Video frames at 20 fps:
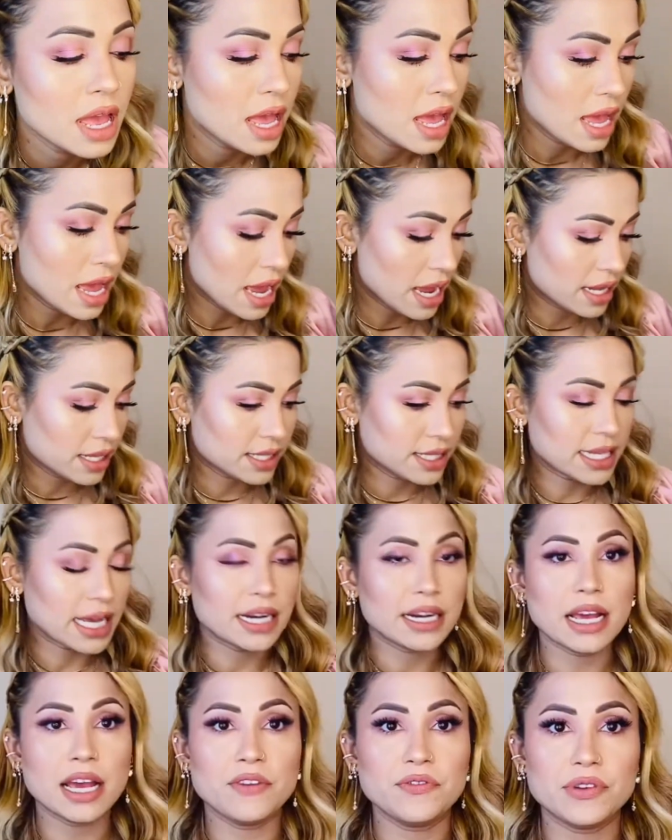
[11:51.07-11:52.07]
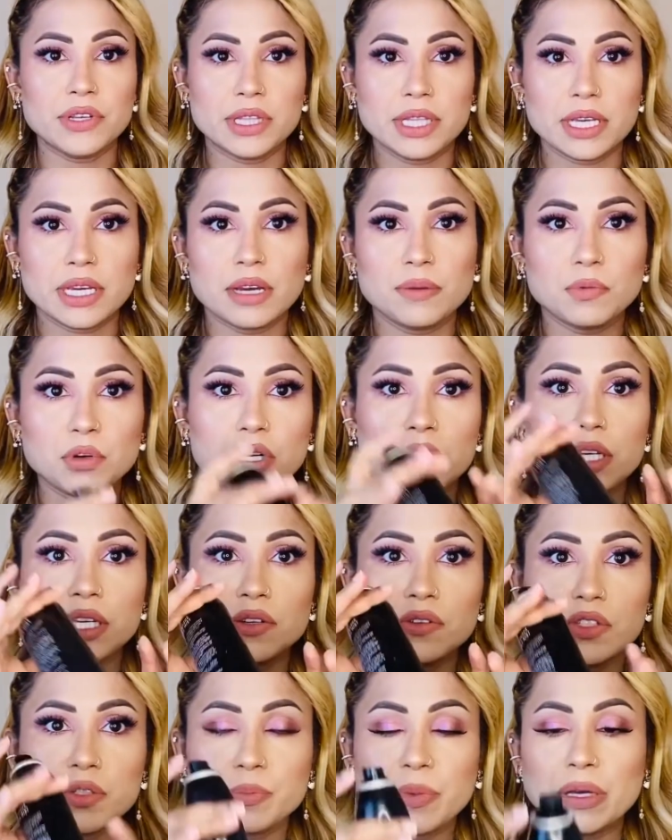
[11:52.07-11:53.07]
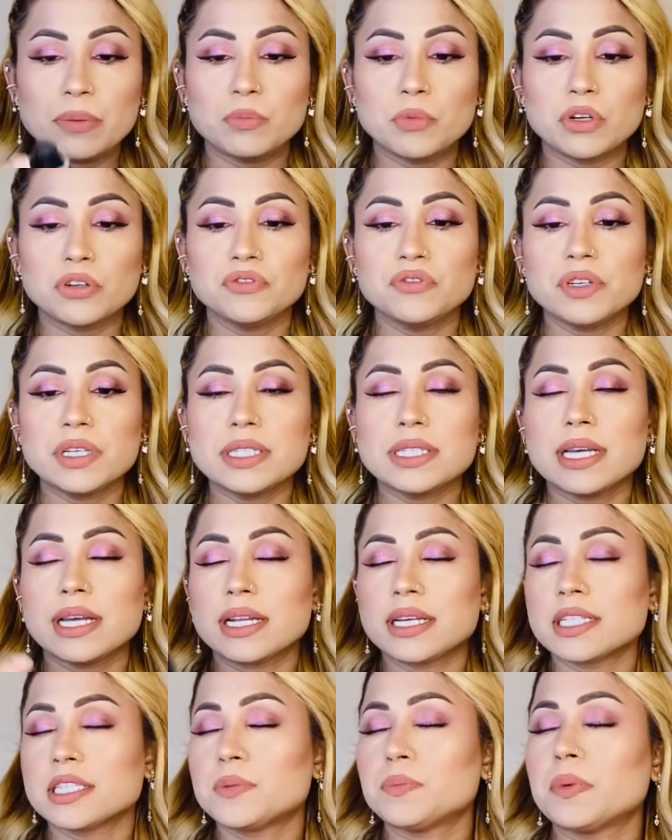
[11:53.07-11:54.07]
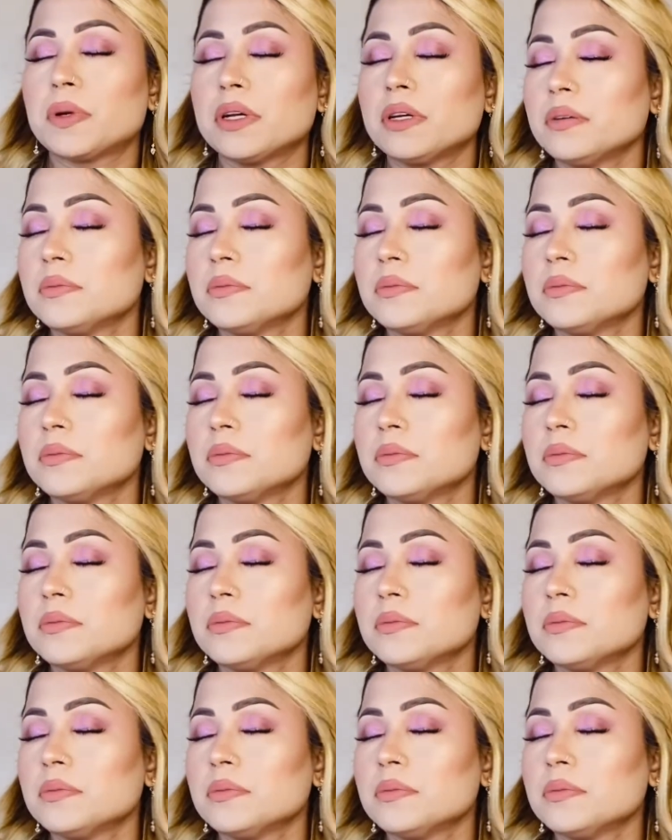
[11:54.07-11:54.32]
And set everything, I'm gonna use my Morphe setting spray.